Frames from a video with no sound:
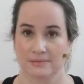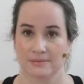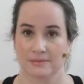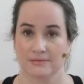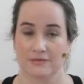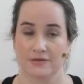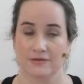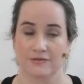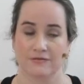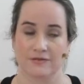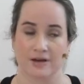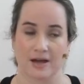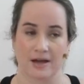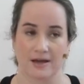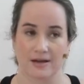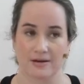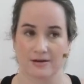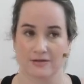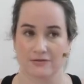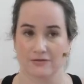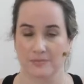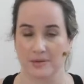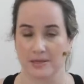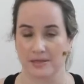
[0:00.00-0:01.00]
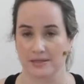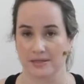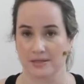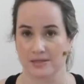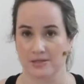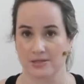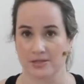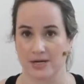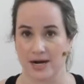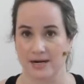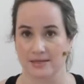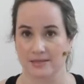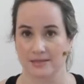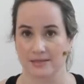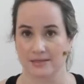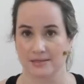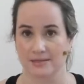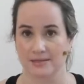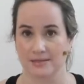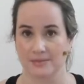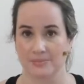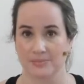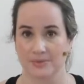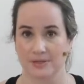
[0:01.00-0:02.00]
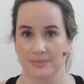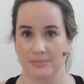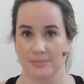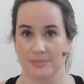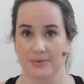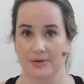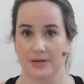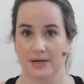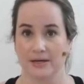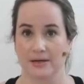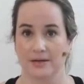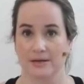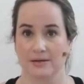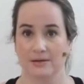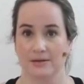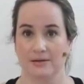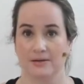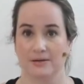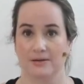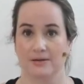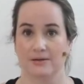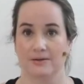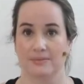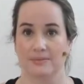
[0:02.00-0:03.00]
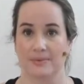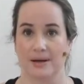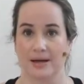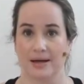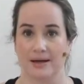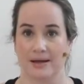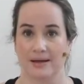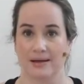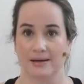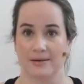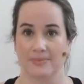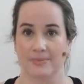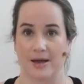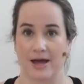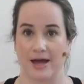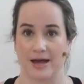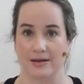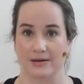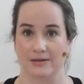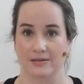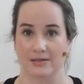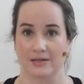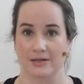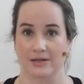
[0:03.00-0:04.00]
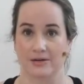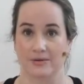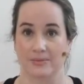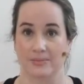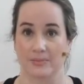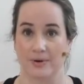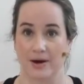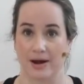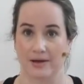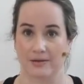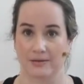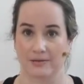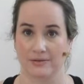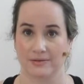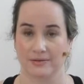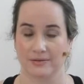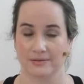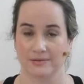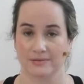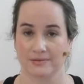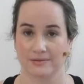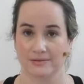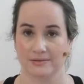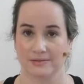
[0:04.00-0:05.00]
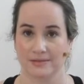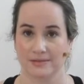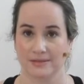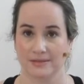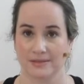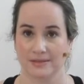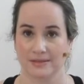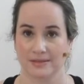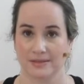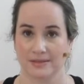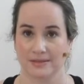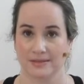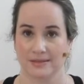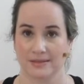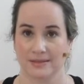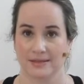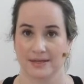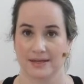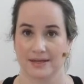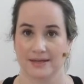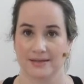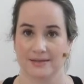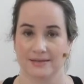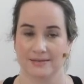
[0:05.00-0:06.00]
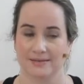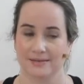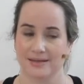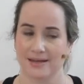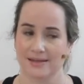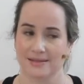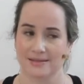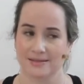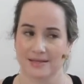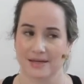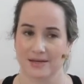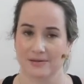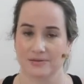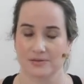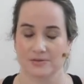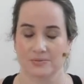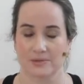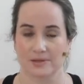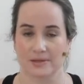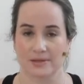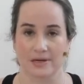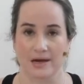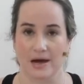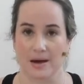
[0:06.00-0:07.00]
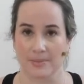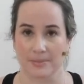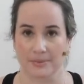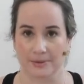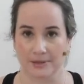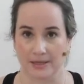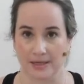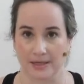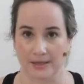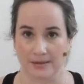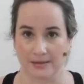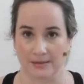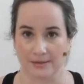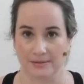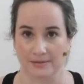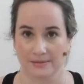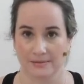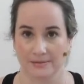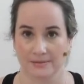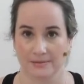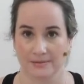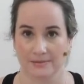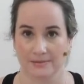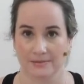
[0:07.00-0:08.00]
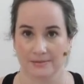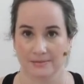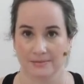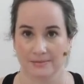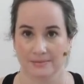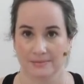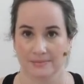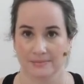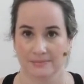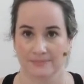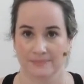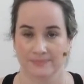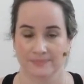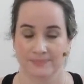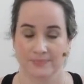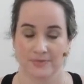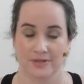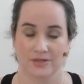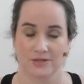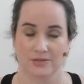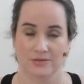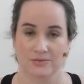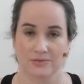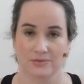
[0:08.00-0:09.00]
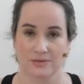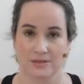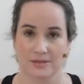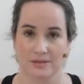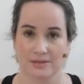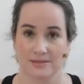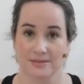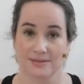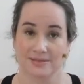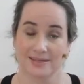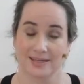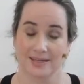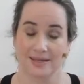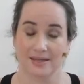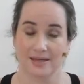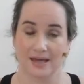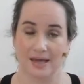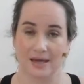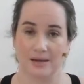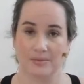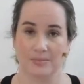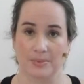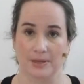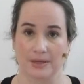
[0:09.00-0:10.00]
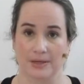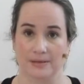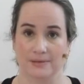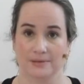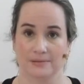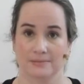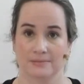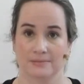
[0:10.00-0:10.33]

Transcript: If you find you've been distracted, simply bring your mind back to your breath. And that sounds really complicated. The truth is, it can be.